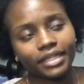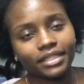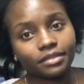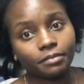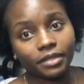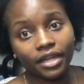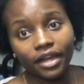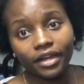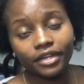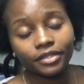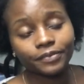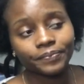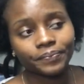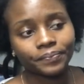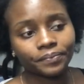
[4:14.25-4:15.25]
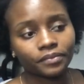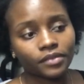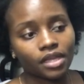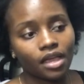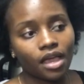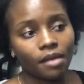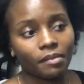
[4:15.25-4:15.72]
It's bitter.
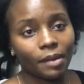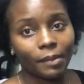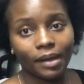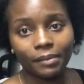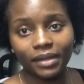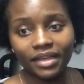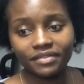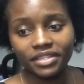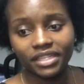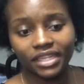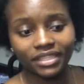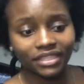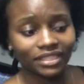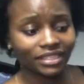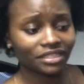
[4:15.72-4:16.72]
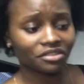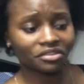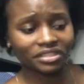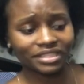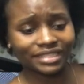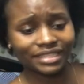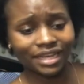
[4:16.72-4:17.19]
My mom loves it and she eats it
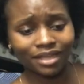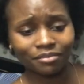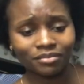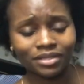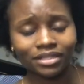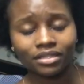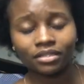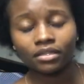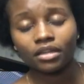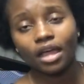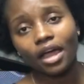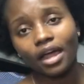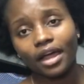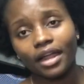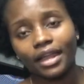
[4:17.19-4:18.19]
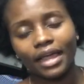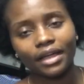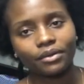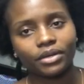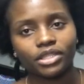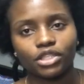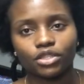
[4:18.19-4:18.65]
all the time. In her
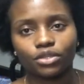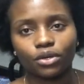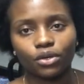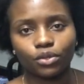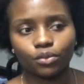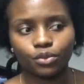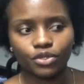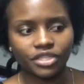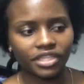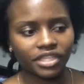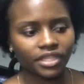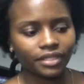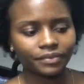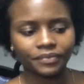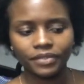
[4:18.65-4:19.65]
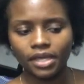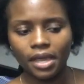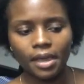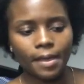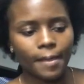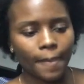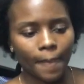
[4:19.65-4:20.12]
language, it's called busi.
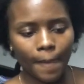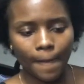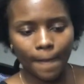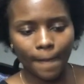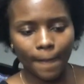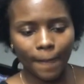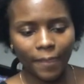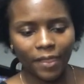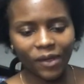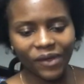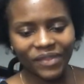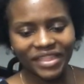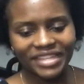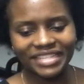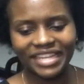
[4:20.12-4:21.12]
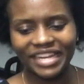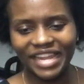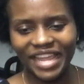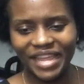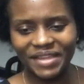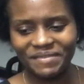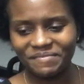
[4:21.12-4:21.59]
Oh, there's an
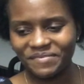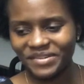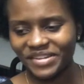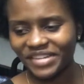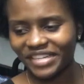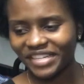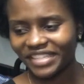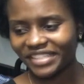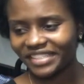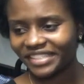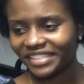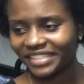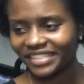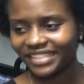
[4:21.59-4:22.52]
apron.